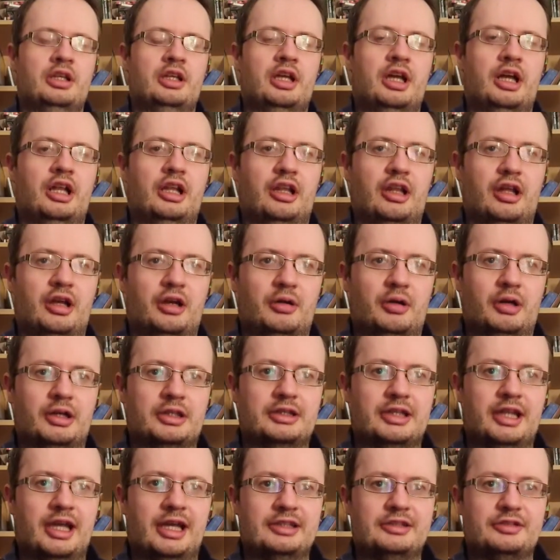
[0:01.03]
Hello, I'd
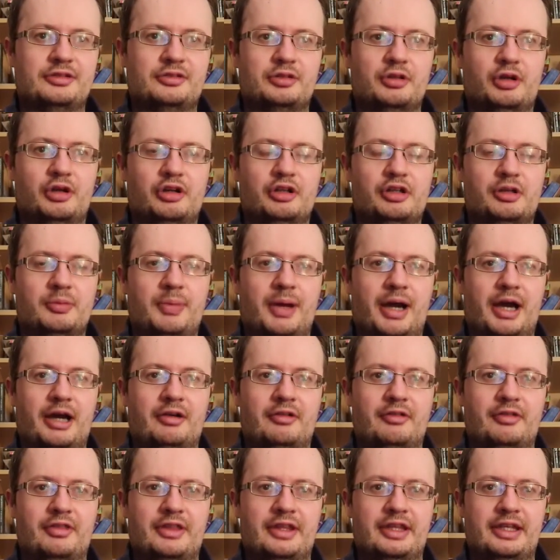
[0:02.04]
like to talk
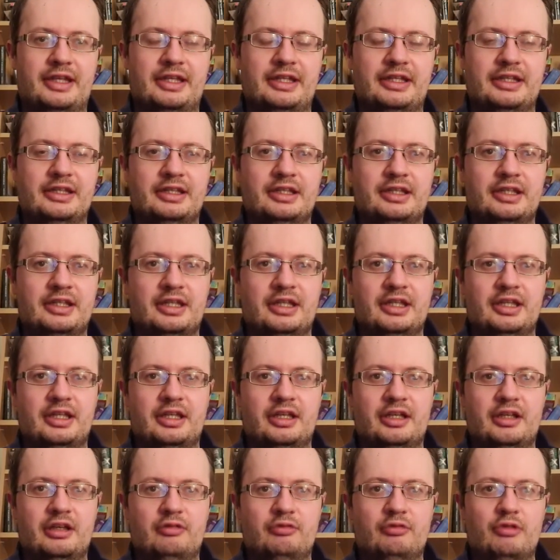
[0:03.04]
about the
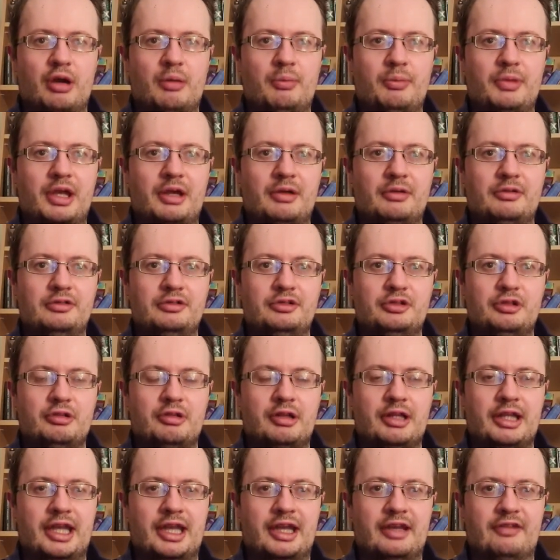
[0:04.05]
Romeo and
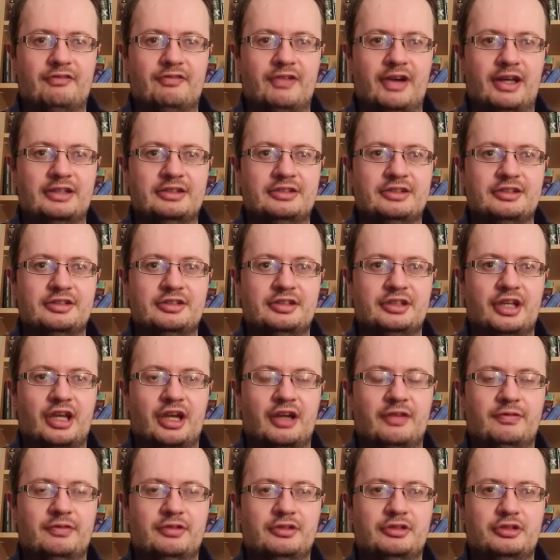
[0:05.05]
Juliet Fantasy
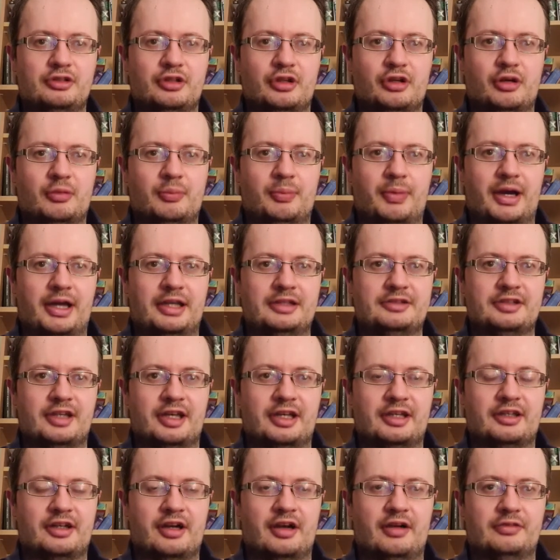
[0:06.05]
Overture by
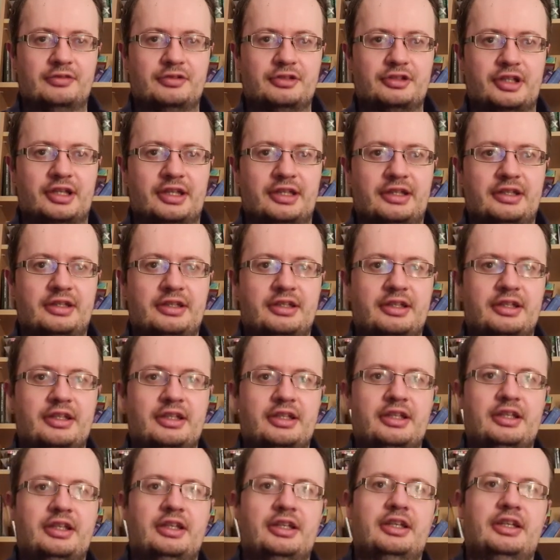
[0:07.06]
Tchaikovsky.
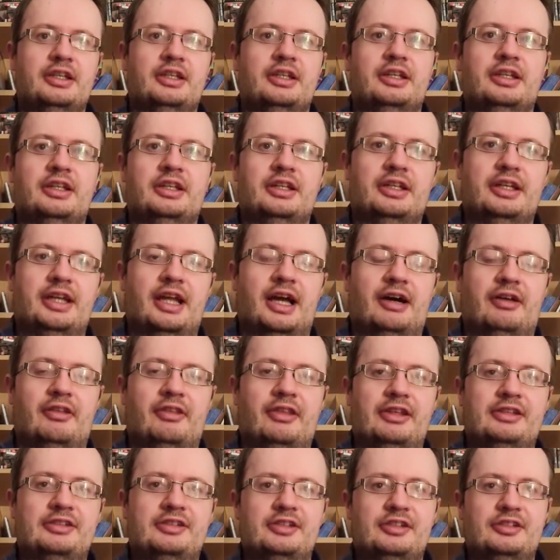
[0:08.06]
Now,
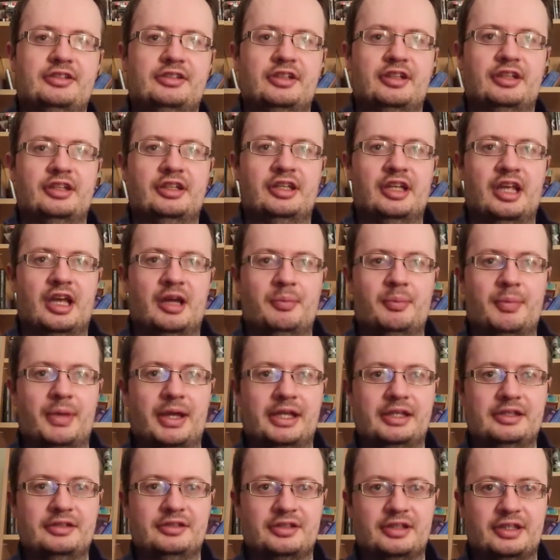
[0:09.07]
this is an
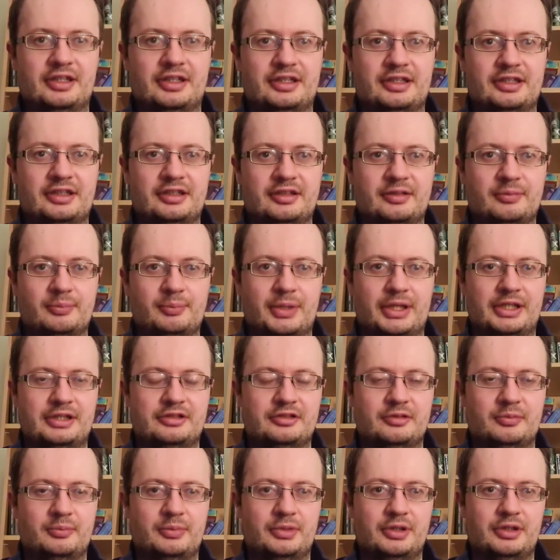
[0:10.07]
amazing piece
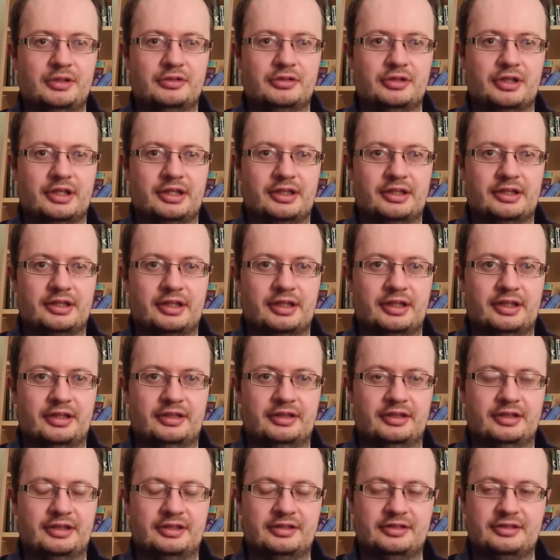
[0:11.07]
of music,
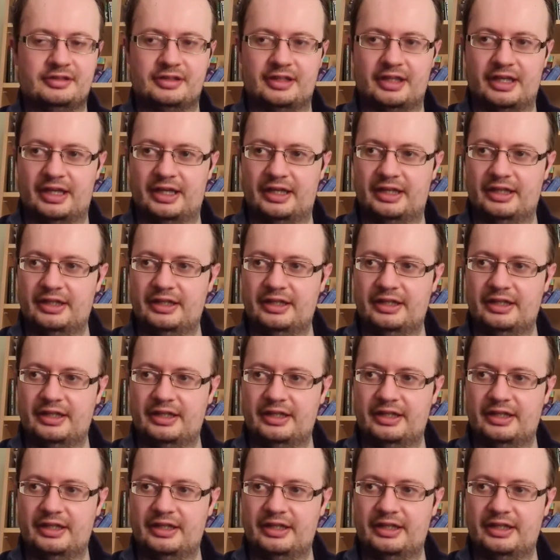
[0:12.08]
and it's the